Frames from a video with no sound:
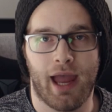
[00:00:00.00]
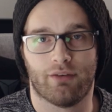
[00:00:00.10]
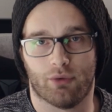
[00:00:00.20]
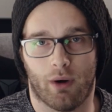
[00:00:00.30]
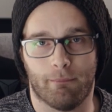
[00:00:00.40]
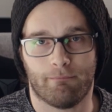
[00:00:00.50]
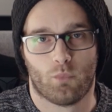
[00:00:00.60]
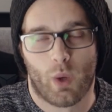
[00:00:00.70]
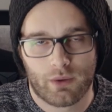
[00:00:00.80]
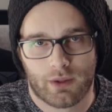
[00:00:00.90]
Hey everyone,
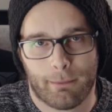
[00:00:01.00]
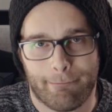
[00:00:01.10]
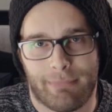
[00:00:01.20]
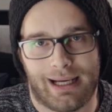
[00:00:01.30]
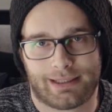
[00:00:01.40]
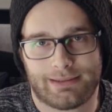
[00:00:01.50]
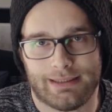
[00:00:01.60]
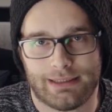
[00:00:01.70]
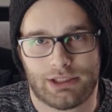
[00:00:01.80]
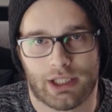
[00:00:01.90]
welcome back to
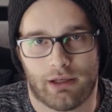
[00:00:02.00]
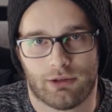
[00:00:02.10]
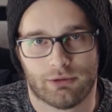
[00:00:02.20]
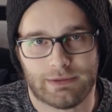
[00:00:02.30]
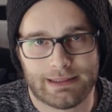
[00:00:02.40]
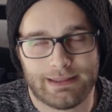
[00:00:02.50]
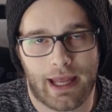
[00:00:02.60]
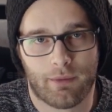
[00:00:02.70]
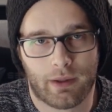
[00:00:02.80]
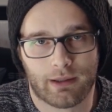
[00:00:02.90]
the channel.
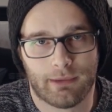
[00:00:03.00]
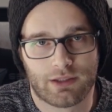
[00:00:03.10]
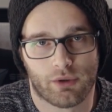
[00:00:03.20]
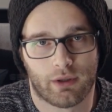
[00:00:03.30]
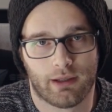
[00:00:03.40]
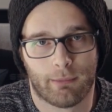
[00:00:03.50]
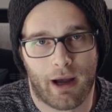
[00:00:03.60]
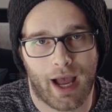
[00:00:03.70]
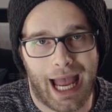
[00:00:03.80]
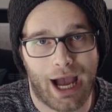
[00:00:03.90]
Today we're going to be talking
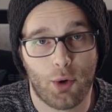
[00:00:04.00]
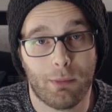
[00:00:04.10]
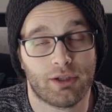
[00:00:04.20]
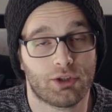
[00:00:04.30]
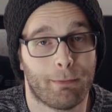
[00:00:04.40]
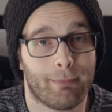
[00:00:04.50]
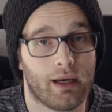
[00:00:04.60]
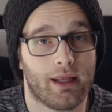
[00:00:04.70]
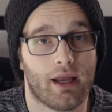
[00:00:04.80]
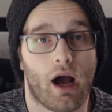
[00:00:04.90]
about how much
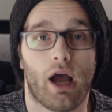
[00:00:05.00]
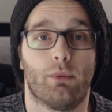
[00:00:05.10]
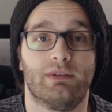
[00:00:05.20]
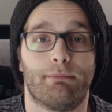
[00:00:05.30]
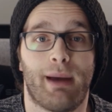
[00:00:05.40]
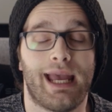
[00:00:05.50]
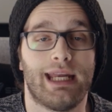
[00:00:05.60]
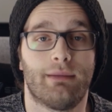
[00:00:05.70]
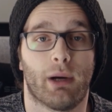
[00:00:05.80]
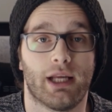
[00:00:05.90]
money I was
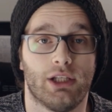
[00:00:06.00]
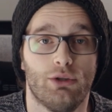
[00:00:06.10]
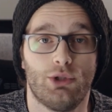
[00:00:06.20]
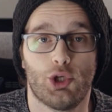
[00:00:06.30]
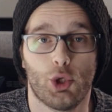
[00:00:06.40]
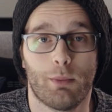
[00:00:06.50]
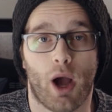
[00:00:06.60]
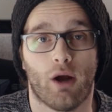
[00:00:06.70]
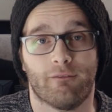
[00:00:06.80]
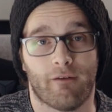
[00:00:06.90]
paid by YouTube
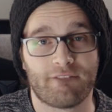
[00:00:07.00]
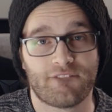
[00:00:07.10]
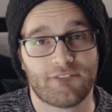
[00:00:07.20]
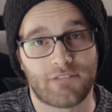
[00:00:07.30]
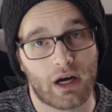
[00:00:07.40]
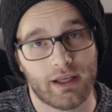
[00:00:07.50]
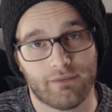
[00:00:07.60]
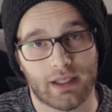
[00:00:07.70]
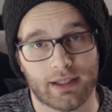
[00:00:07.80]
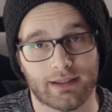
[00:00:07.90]
over
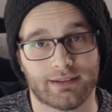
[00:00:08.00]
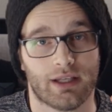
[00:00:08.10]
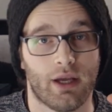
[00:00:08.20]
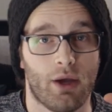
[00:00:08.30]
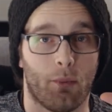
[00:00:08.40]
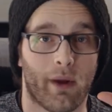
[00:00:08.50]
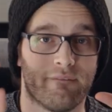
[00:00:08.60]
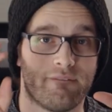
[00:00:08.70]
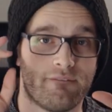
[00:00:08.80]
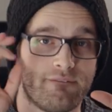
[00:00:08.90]
five years
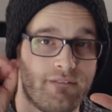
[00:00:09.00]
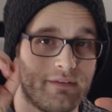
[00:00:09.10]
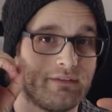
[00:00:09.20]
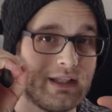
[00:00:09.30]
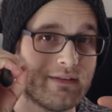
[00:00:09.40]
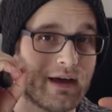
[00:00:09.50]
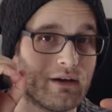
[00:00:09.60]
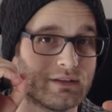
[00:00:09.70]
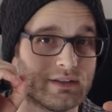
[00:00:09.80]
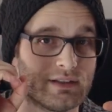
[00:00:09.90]
with
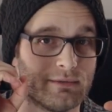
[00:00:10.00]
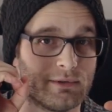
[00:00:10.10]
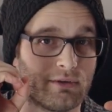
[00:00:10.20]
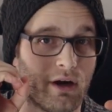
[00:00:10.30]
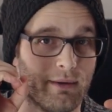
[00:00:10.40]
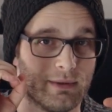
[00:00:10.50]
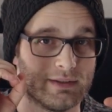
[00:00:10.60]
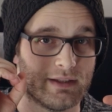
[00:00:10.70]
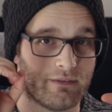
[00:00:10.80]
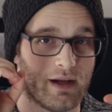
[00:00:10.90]
50,000
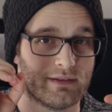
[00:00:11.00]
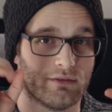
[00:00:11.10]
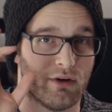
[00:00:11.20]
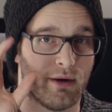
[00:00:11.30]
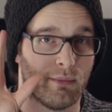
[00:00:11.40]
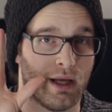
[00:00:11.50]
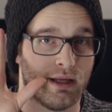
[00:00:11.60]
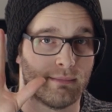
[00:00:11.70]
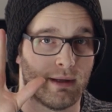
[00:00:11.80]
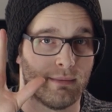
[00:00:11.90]
subscribers, if that's the right
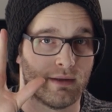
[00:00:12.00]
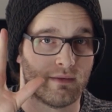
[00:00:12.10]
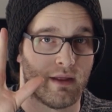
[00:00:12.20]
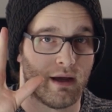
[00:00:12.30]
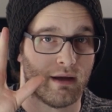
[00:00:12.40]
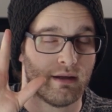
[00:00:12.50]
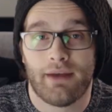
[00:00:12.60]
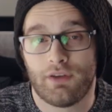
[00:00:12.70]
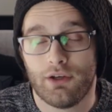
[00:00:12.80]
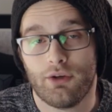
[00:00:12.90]
way, maybe it's that.
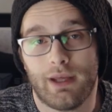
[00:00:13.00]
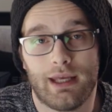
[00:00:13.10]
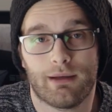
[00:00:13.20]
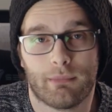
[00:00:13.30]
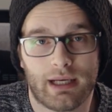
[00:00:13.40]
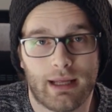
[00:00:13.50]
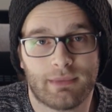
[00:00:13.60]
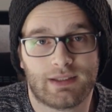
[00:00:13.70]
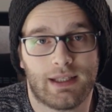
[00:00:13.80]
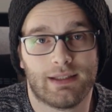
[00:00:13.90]
If you're new here, my name
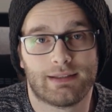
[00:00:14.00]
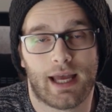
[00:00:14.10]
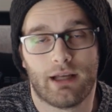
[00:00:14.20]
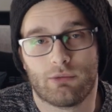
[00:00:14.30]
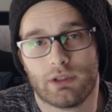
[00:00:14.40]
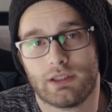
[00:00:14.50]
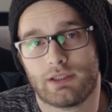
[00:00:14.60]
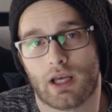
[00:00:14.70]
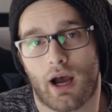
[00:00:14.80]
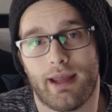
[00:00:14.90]
is Giz
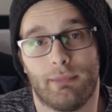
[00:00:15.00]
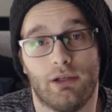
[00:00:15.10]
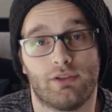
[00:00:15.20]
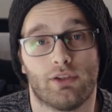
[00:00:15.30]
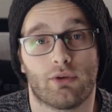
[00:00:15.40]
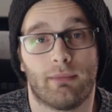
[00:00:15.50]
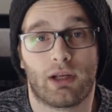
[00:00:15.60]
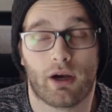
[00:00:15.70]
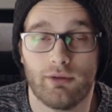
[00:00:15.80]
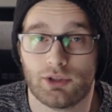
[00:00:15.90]
Edwards. I am a lucid
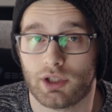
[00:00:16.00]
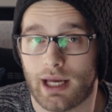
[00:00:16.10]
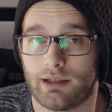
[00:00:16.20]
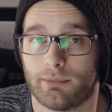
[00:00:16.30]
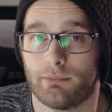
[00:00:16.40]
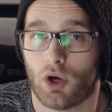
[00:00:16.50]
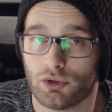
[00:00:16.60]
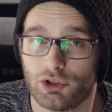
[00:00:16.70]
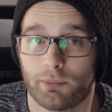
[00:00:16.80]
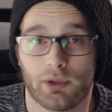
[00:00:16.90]
dreaming coach and an
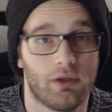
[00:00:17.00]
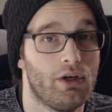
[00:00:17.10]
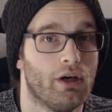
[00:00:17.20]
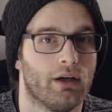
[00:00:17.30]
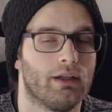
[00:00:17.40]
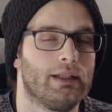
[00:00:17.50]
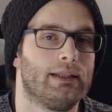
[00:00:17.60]
entrepreneur